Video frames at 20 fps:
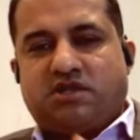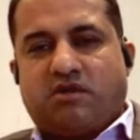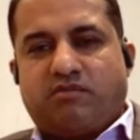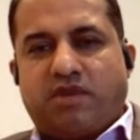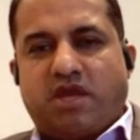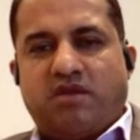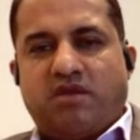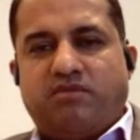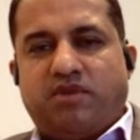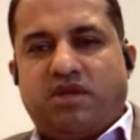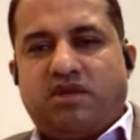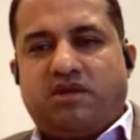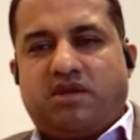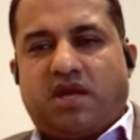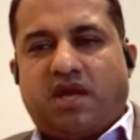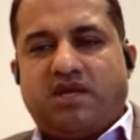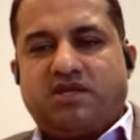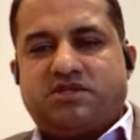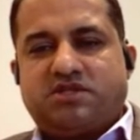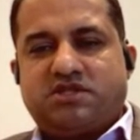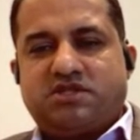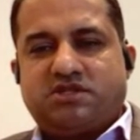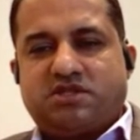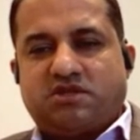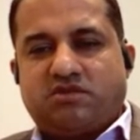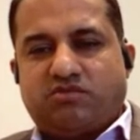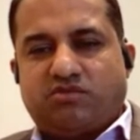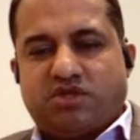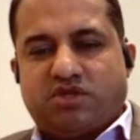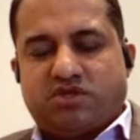There may be cases
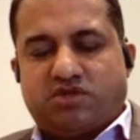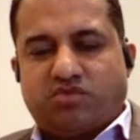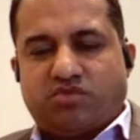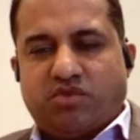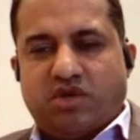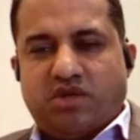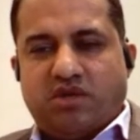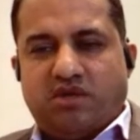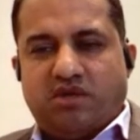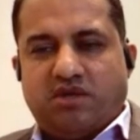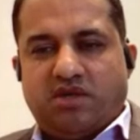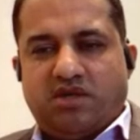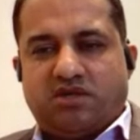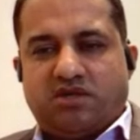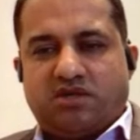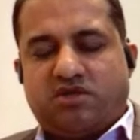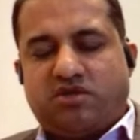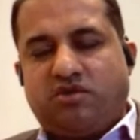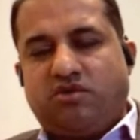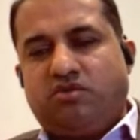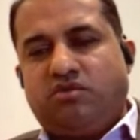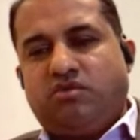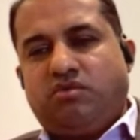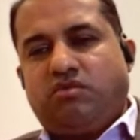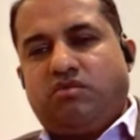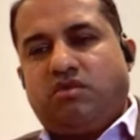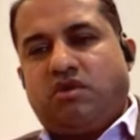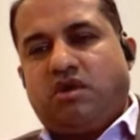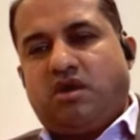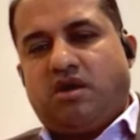in which we need
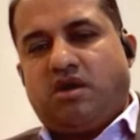to